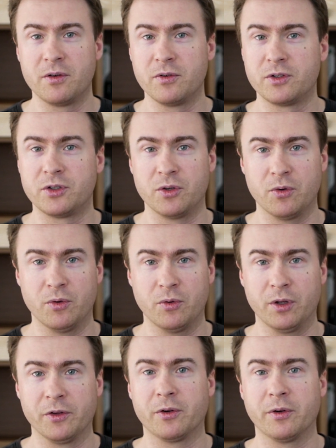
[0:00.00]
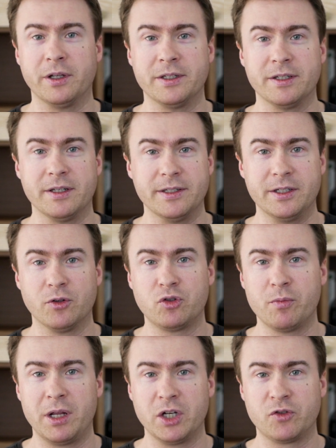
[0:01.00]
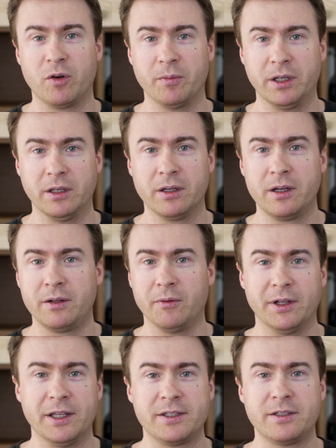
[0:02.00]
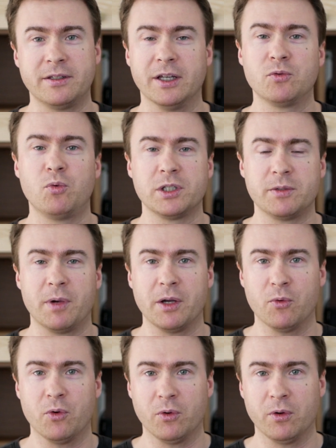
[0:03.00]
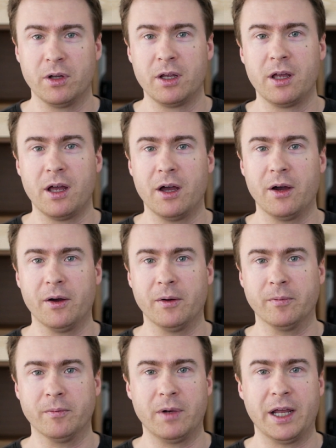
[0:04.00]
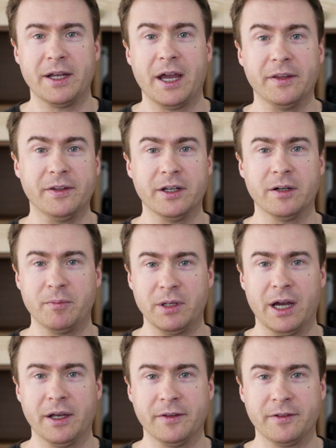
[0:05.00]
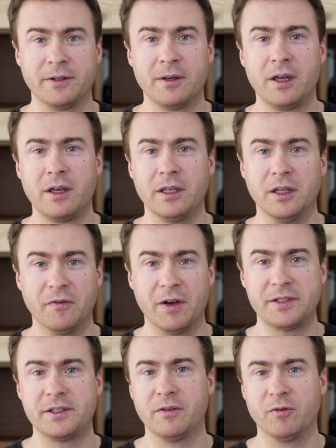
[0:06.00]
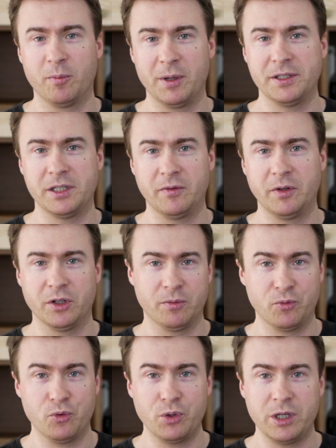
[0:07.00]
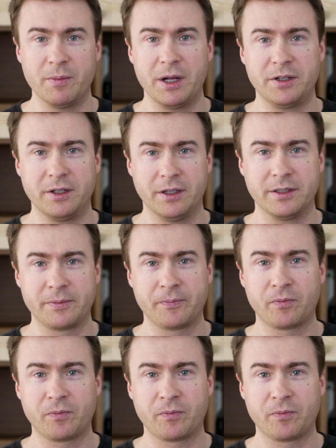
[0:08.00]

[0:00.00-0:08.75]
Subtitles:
So not only it's easier to manage for me, but that was my whole idea behind investing for passive income, really making it